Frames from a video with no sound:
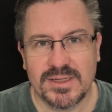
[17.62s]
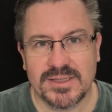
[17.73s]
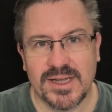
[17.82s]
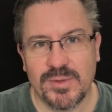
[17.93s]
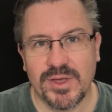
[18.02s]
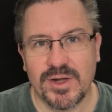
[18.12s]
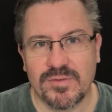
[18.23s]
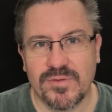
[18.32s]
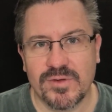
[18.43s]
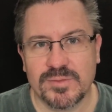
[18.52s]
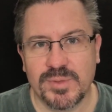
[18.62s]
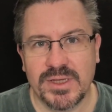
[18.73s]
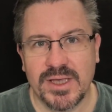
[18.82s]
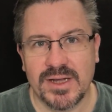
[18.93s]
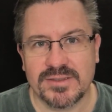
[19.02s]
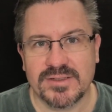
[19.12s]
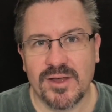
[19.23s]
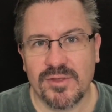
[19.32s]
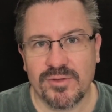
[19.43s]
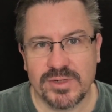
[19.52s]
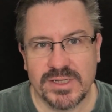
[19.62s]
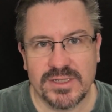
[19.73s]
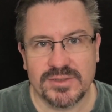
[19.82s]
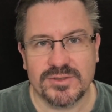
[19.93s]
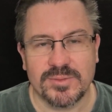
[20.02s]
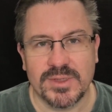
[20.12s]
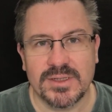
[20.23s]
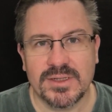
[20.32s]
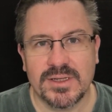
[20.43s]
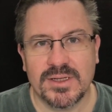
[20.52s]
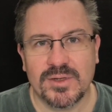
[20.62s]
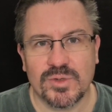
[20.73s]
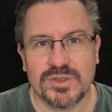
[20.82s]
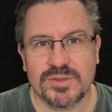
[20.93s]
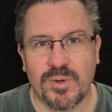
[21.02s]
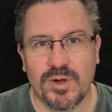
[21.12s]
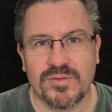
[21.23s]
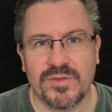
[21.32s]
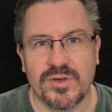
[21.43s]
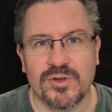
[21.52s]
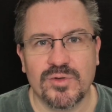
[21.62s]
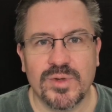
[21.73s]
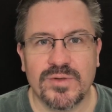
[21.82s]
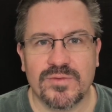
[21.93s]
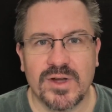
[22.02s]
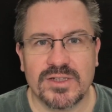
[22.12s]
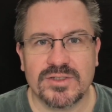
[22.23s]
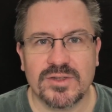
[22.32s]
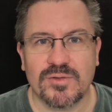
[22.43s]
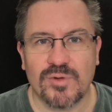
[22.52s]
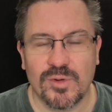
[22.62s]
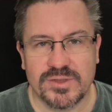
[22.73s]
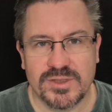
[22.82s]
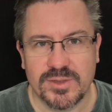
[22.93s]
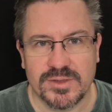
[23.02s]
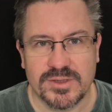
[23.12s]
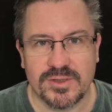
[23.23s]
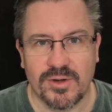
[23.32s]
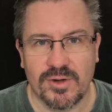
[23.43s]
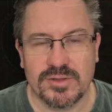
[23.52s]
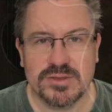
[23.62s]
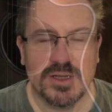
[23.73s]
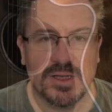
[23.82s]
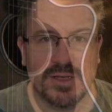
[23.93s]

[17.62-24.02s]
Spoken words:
Today we get our first peek at a Style 13 instrument, which is part of their new refreshed Road Series guitars,